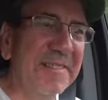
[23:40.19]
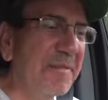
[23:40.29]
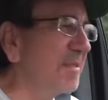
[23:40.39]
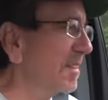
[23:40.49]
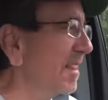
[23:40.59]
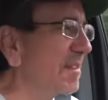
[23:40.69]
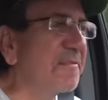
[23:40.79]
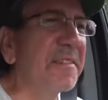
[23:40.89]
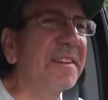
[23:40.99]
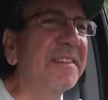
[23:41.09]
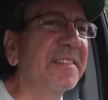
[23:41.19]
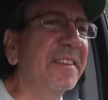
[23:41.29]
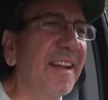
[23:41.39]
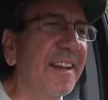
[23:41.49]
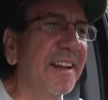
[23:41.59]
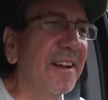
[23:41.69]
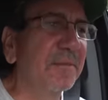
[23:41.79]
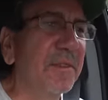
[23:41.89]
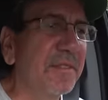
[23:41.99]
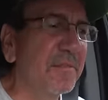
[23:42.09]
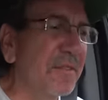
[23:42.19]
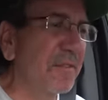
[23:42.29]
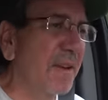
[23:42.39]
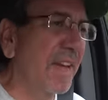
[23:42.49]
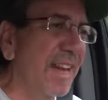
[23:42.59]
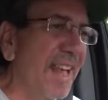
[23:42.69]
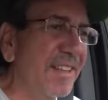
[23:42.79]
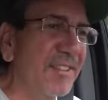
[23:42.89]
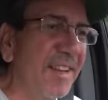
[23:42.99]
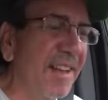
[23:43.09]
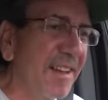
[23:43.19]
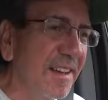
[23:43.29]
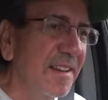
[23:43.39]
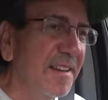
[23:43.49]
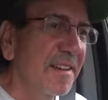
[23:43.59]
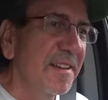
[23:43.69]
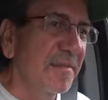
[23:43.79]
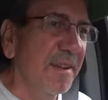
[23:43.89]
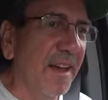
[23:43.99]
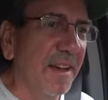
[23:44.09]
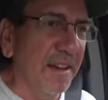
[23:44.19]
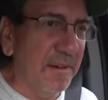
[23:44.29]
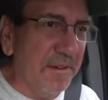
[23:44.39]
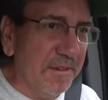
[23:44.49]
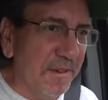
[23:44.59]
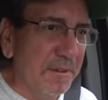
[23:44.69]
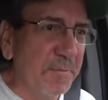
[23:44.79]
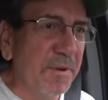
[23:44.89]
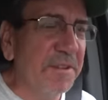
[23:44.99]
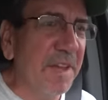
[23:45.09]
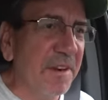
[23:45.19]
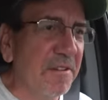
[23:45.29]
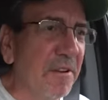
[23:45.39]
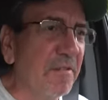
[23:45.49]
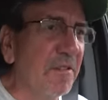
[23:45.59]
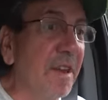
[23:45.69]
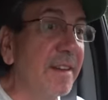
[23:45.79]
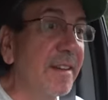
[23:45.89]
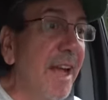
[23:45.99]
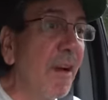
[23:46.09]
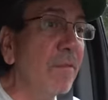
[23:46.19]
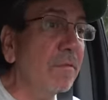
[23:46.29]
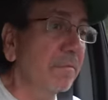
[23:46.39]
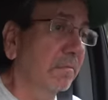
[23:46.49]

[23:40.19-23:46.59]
it was a lot of fun just hanging out with, with Greg and Angela. We got our, our spare tire cover, and now,